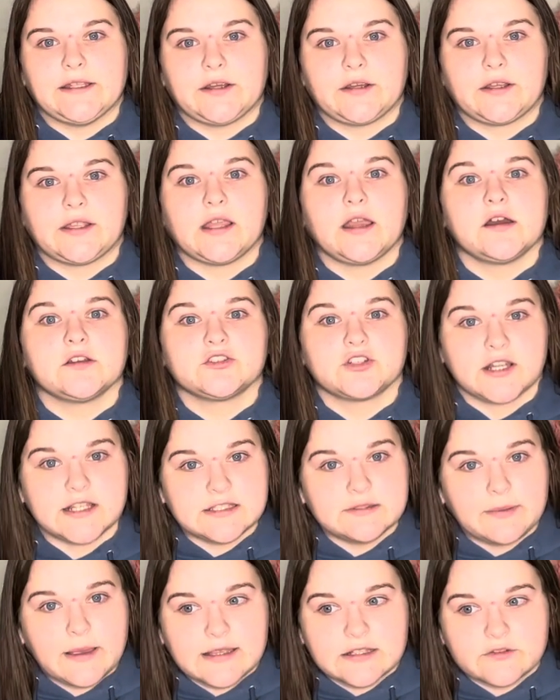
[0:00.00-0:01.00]
He got
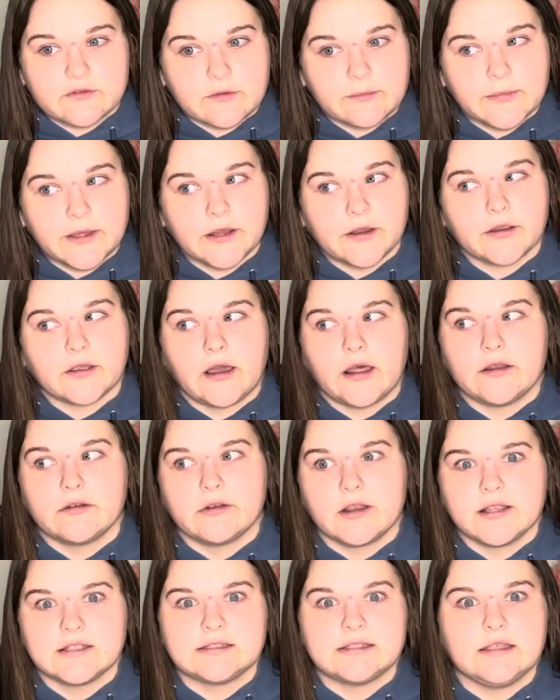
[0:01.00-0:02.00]
trespassed from there, got
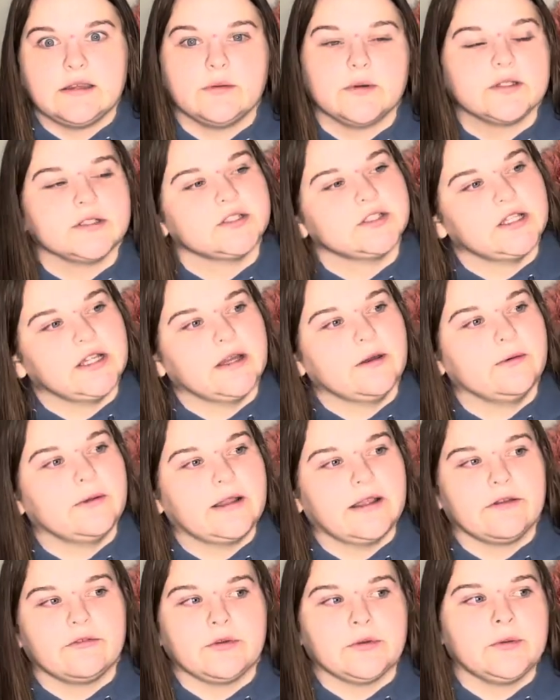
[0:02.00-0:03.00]
arrested, went to jail,
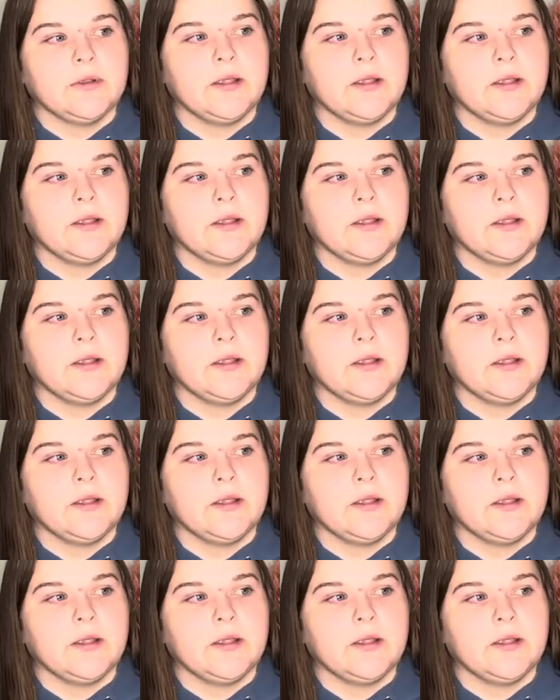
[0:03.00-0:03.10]
whatever.